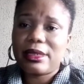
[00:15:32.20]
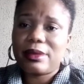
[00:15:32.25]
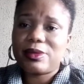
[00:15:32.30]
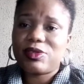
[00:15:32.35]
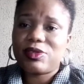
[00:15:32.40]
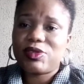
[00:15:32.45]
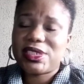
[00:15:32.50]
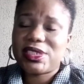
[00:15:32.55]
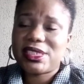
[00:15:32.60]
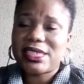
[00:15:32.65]

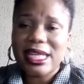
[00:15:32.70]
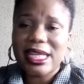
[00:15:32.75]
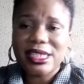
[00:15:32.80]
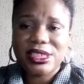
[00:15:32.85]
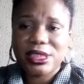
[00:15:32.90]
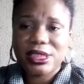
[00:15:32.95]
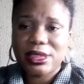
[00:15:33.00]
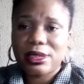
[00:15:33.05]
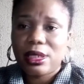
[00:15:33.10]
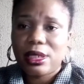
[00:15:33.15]

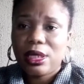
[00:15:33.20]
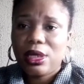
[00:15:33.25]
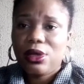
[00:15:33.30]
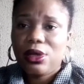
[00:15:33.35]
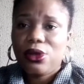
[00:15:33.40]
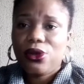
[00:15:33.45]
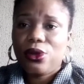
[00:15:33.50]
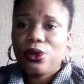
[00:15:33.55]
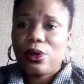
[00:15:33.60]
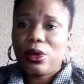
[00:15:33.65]
researching.
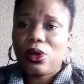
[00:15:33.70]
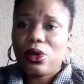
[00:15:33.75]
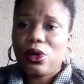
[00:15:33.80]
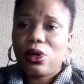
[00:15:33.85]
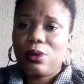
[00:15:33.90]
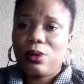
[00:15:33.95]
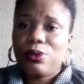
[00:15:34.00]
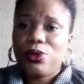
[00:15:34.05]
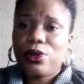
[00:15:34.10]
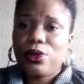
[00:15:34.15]

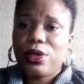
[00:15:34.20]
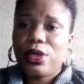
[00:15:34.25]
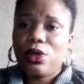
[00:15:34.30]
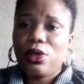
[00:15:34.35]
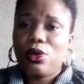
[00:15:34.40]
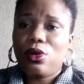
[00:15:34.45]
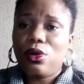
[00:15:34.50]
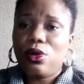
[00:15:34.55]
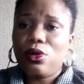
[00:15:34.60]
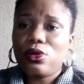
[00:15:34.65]
You
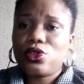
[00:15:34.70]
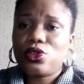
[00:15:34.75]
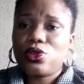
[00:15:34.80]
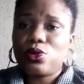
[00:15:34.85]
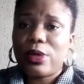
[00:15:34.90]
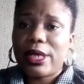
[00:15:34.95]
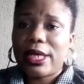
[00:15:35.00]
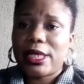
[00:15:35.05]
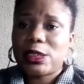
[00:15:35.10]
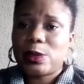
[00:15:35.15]
can go
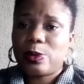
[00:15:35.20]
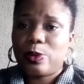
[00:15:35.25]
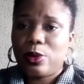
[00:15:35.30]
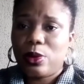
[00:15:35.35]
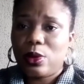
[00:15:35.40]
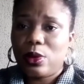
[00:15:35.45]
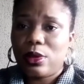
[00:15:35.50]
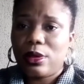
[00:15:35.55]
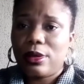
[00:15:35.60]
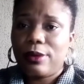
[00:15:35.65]
to
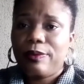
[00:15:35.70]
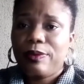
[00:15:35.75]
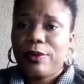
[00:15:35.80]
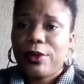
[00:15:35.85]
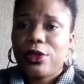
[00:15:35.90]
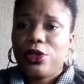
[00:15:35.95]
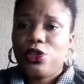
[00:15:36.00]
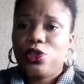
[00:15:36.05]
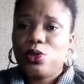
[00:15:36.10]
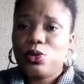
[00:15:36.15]
explore.
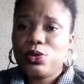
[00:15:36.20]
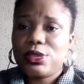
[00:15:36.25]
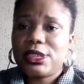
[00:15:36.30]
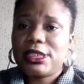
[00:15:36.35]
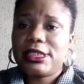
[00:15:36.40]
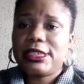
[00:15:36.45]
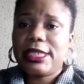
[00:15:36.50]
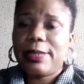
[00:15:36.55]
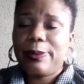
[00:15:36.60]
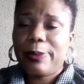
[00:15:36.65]
You would
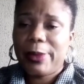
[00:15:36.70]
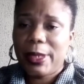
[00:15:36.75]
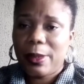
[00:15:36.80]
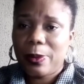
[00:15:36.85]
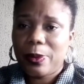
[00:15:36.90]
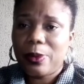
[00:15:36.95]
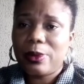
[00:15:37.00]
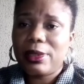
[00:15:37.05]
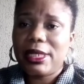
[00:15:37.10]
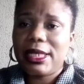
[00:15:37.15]
see
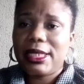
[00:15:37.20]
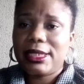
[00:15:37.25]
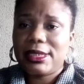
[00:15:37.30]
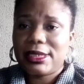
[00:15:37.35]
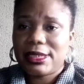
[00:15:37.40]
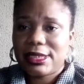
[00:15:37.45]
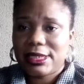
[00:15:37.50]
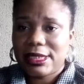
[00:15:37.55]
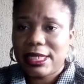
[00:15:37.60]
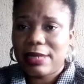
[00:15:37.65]
people in
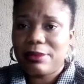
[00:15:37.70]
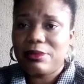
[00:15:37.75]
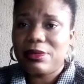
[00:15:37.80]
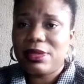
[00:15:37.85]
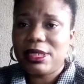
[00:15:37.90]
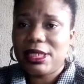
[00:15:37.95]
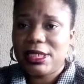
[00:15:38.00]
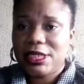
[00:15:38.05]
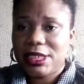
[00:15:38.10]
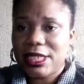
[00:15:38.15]
the
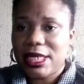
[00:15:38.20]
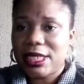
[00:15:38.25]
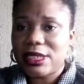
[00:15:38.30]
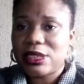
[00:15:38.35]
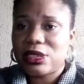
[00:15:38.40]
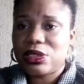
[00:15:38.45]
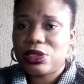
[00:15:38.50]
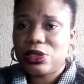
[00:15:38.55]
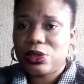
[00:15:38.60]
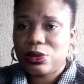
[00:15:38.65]
same niche
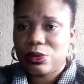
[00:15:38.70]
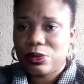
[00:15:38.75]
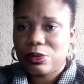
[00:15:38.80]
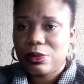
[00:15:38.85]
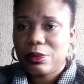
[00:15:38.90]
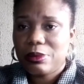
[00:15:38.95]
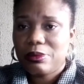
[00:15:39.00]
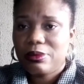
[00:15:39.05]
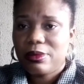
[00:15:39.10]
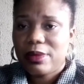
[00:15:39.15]
as you.
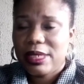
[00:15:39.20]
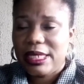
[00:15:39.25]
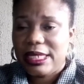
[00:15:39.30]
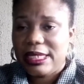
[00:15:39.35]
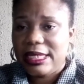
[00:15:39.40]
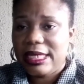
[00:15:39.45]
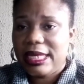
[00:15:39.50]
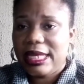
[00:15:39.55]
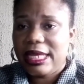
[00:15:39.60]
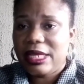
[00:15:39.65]

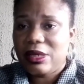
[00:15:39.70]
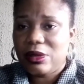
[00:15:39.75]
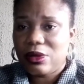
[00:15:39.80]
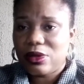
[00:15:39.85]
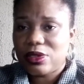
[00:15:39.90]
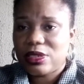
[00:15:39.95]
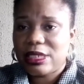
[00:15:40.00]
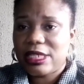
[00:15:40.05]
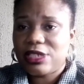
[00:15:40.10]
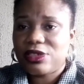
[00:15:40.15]
In
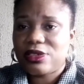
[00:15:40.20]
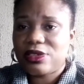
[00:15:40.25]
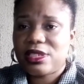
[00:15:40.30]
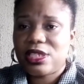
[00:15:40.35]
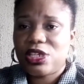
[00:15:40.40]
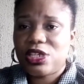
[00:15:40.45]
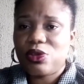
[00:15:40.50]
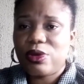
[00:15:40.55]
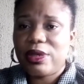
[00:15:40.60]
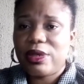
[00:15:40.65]
Lagos, let's just
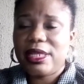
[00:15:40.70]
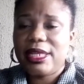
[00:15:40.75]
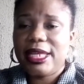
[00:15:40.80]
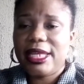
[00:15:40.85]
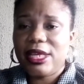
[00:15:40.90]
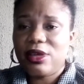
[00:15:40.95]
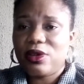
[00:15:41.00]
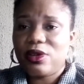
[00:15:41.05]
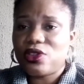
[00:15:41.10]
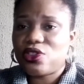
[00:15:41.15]
say you're in
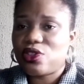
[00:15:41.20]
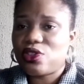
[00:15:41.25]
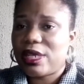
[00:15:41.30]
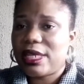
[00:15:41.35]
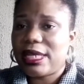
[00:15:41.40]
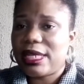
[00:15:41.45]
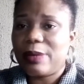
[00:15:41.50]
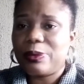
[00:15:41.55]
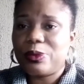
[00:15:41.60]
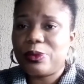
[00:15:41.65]
Lagos, you're
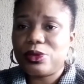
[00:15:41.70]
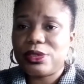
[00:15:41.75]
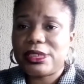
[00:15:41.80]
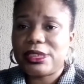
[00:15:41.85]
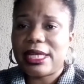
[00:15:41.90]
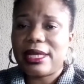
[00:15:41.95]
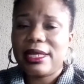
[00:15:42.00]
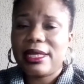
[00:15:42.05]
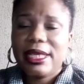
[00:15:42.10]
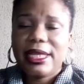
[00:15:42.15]
in
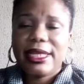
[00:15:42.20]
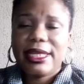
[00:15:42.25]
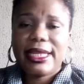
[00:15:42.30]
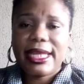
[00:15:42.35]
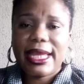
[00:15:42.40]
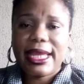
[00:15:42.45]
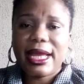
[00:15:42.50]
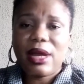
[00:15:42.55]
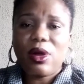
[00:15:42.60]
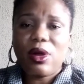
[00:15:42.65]
Abuja,
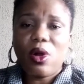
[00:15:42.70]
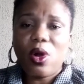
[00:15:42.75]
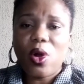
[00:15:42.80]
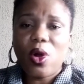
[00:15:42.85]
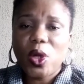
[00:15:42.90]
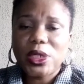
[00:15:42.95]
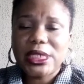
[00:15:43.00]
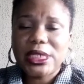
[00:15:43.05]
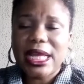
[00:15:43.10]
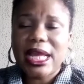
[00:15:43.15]
there are
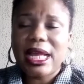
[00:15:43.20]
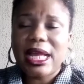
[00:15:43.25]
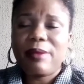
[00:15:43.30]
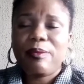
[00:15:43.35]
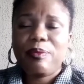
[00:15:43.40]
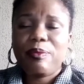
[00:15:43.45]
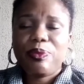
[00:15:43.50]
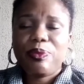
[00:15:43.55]
other